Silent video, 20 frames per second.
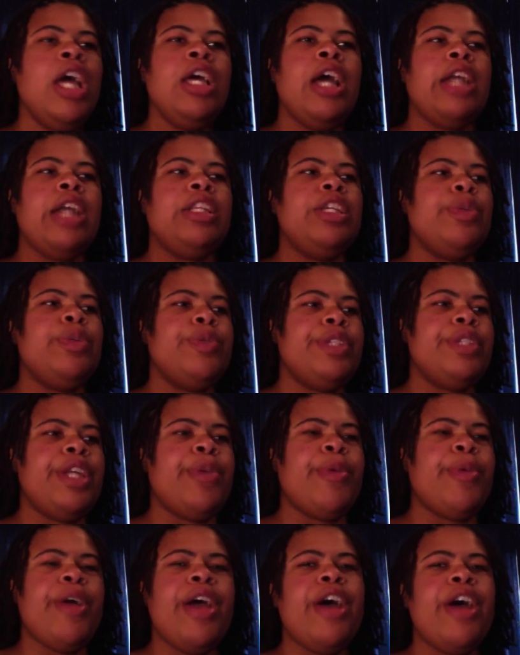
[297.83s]
I think it was
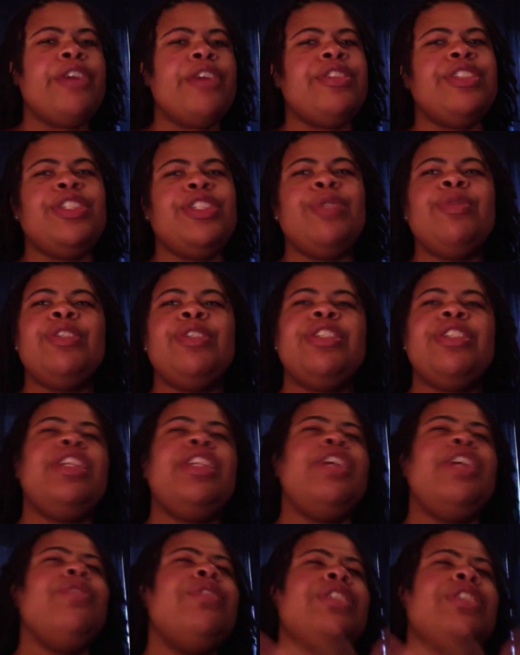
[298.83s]
Tamar house and she was just in
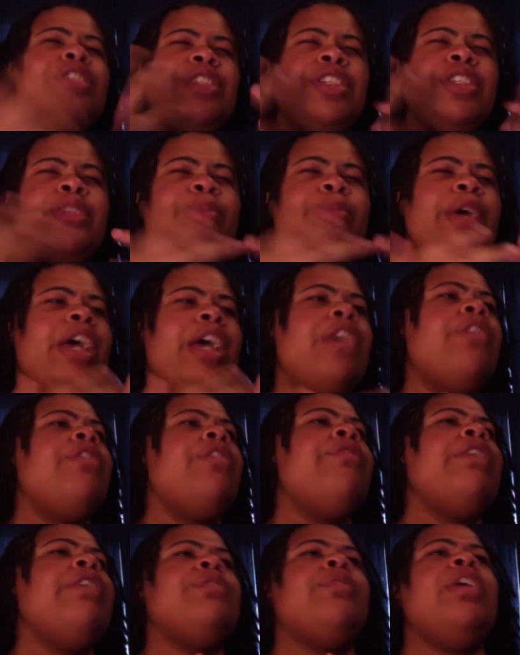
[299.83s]
there you can just see the pain on the
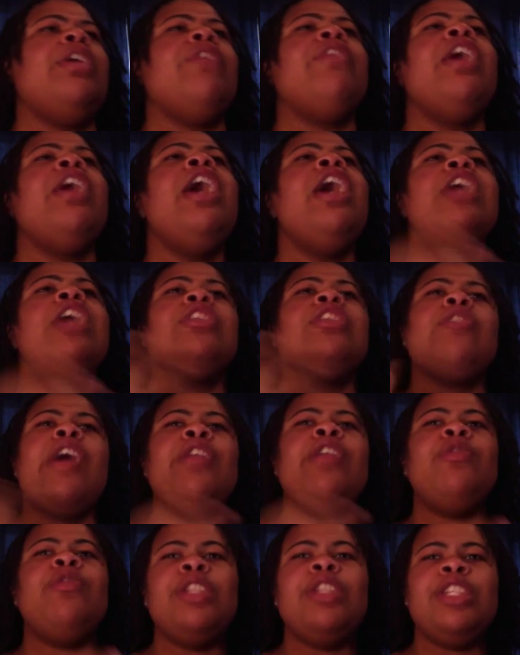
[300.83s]
face whatever so
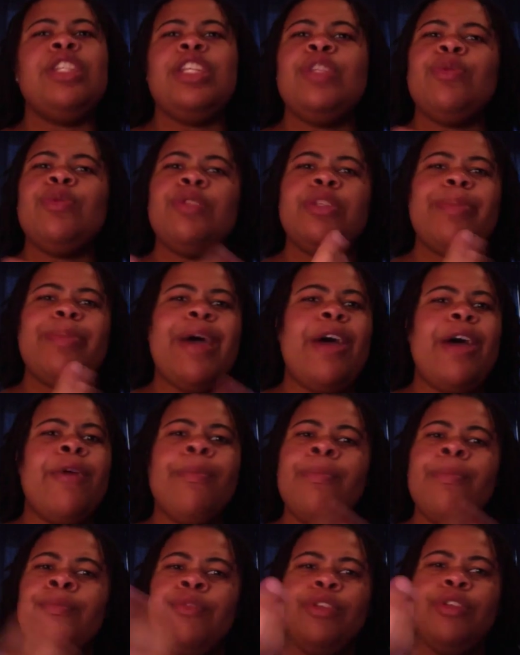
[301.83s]
I knew this season was
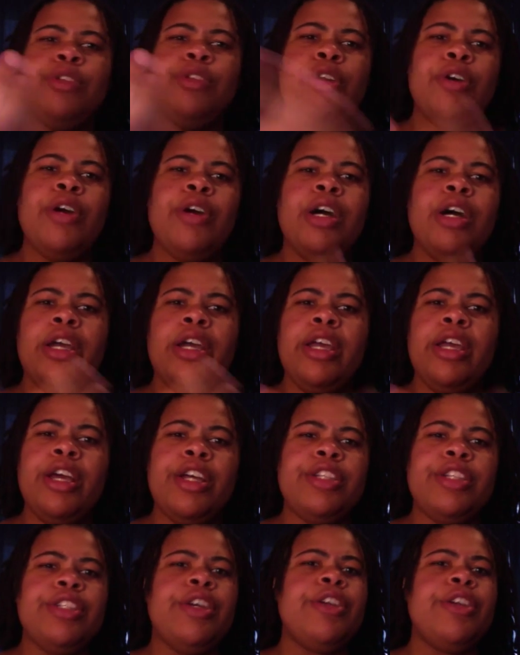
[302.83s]
about you know her and
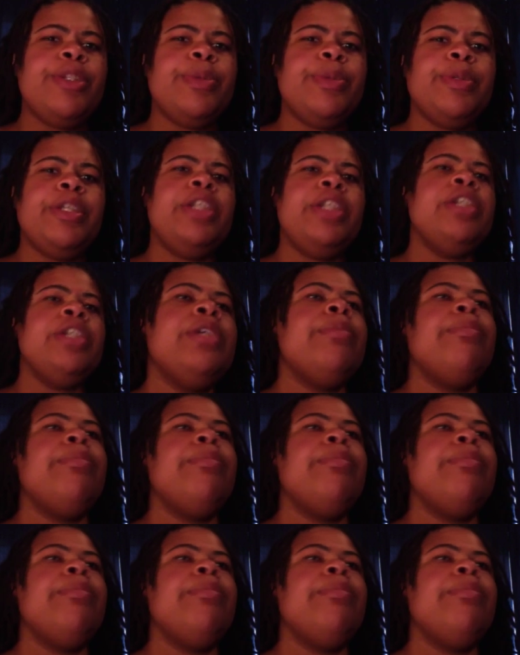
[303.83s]
her surgery